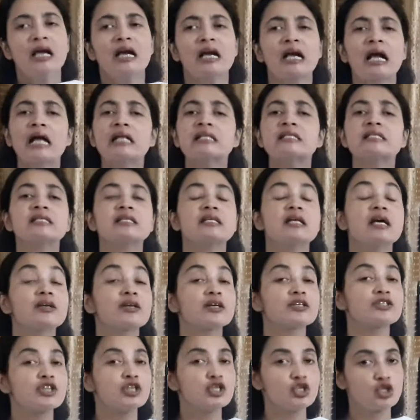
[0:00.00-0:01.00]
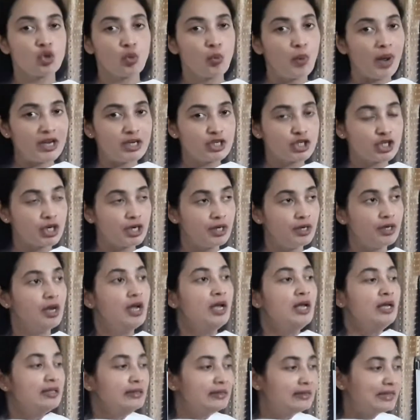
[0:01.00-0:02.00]
Consider a
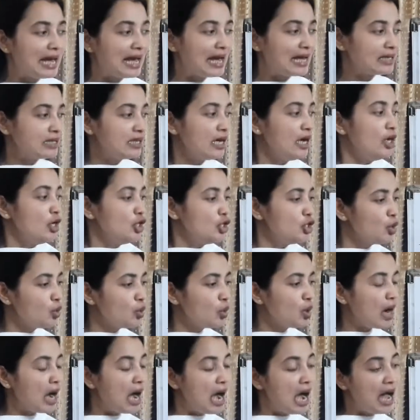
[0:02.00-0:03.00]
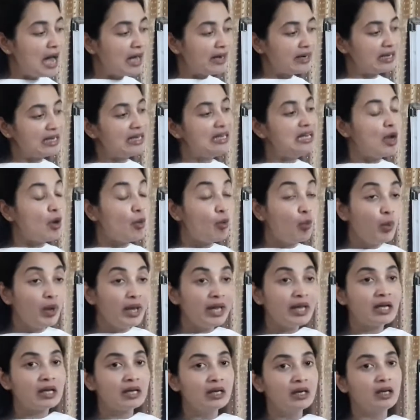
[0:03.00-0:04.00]
situation that you are in a
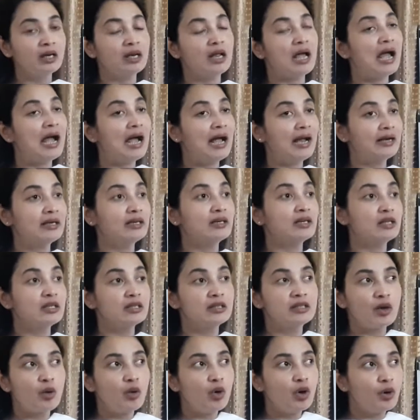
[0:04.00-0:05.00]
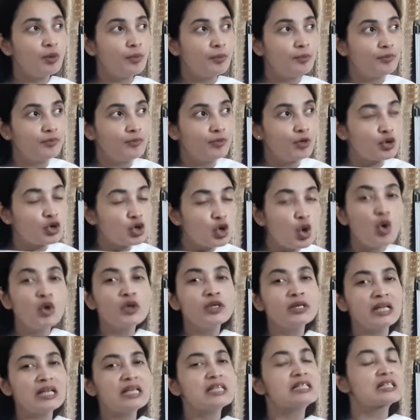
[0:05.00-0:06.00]
vehicle and the
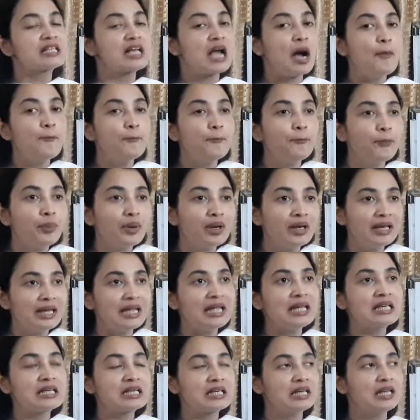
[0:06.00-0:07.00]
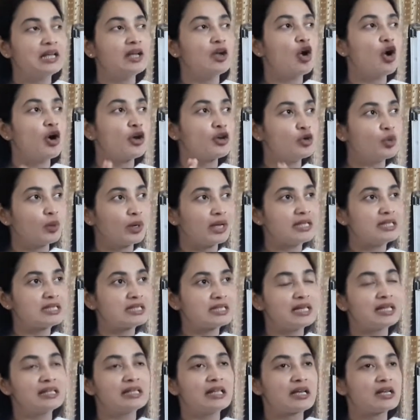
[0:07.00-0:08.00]
road is completely, or you can
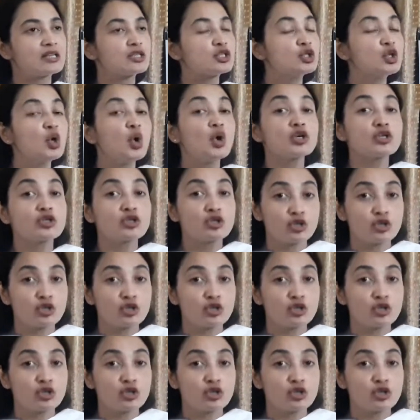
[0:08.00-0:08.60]
say there is no